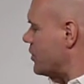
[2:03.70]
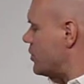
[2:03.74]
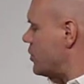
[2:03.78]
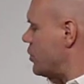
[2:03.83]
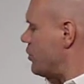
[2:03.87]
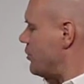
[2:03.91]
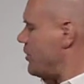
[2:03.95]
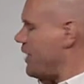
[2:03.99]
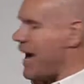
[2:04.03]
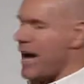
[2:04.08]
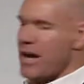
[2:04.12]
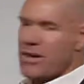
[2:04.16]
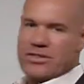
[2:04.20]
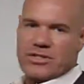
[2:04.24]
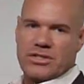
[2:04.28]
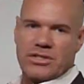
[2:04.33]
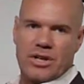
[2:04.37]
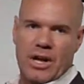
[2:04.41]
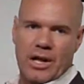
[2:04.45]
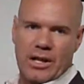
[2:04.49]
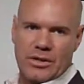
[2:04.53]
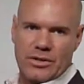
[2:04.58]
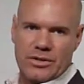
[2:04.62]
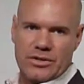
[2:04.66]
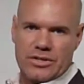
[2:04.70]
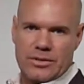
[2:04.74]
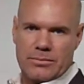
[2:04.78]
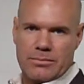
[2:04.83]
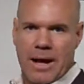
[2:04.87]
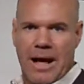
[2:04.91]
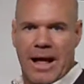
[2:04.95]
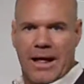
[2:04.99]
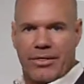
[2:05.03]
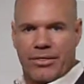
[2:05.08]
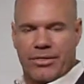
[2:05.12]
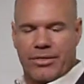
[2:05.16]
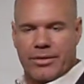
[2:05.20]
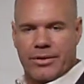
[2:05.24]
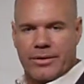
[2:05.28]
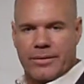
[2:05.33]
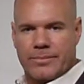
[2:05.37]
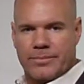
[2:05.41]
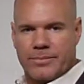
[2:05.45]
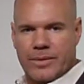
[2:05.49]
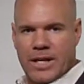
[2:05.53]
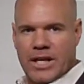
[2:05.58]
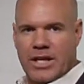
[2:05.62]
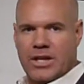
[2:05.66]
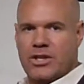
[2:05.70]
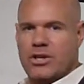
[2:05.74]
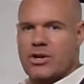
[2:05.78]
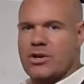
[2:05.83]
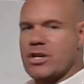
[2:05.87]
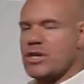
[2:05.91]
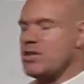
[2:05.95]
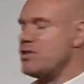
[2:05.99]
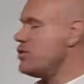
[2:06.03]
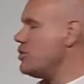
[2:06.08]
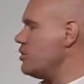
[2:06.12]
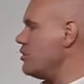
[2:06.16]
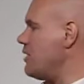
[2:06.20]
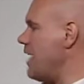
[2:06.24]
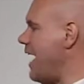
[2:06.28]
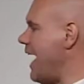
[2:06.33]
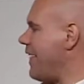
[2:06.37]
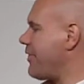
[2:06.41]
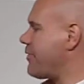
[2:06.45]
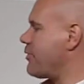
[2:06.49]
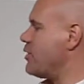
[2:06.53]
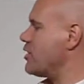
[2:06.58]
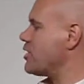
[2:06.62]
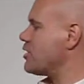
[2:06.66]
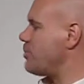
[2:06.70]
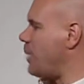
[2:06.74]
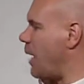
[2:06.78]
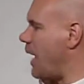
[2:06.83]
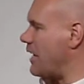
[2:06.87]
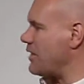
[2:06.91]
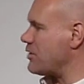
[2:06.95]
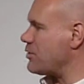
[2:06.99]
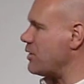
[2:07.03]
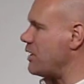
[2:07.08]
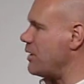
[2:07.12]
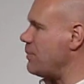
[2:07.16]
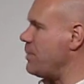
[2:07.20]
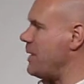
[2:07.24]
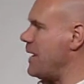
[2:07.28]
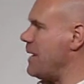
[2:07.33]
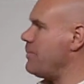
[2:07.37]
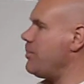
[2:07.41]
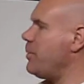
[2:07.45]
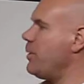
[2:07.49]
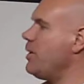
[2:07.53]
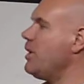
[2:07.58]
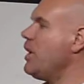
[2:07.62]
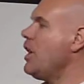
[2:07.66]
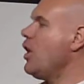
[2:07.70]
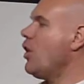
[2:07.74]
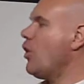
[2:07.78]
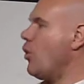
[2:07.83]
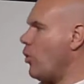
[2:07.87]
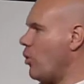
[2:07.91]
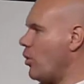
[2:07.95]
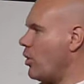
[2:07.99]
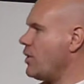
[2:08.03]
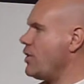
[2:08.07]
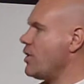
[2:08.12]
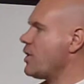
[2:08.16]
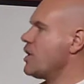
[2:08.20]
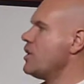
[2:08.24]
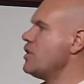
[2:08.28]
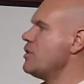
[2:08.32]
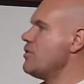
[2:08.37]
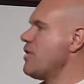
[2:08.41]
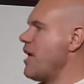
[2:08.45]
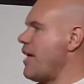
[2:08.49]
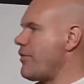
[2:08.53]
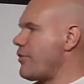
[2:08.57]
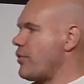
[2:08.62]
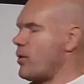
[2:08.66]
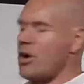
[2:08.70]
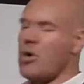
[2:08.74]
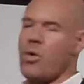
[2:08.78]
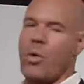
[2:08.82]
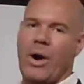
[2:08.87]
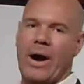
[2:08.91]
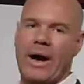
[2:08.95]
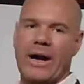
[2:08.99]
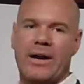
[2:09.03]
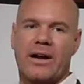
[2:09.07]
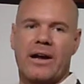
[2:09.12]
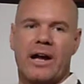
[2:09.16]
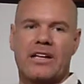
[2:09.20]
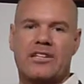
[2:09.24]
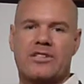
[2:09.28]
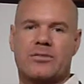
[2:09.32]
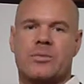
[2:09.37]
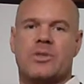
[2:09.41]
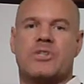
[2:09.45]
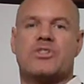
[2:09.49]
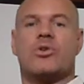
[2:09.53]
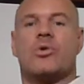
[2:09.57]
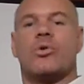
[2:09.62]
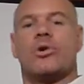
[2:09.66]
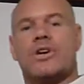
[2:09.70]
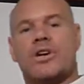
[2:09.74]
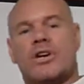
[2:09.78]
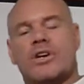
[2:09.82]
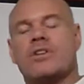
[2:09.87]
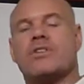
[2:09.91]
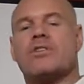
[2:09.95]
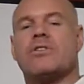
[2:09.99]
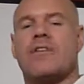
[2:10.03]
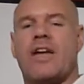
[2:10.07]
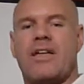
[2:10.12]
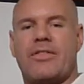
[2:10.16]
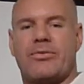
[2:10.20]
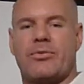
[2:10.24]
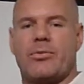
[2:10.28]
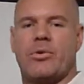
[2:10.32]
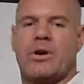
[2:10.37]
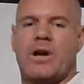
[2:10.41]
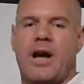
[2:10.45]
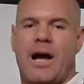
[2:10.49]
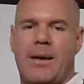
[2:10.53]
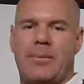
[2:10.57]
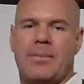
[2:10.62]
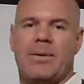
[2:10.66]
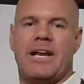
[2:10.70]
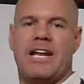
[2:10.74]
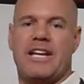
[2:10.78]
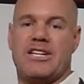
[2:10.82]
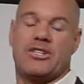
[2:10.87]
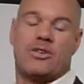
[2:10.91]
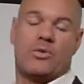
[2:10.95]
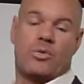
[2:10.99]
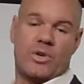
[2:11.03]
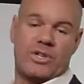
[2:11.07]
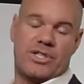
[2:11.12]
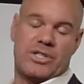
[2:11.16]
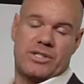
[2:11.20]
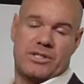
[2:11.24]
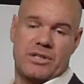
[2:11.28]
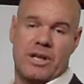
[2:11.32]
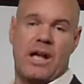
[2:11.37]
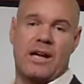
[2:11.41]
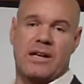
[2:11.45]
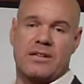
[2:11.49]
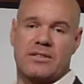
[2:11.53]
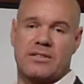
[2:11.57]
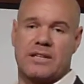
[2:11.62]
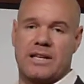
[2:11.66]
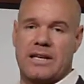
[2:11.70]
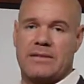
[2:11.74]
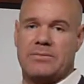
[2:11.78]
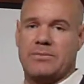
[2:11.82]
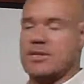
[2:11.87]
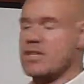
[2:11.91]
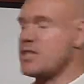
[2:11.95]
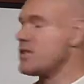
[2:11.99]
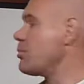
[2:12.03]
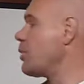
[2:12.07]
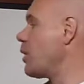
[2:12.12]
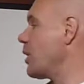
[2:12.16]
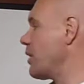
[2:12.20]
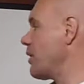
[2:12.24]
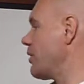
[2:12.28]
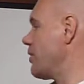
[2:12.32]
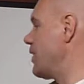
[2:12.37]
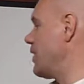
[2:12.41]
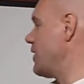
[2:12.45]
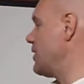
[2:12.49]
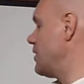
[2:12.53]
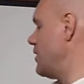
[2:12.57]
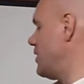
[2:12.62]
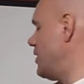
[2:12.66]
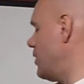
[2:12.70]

$2,000 a month. You can do that through sponsoring people, or you can do that through acquiring customers, or you can do that through a combination, which is actually the smarter thing to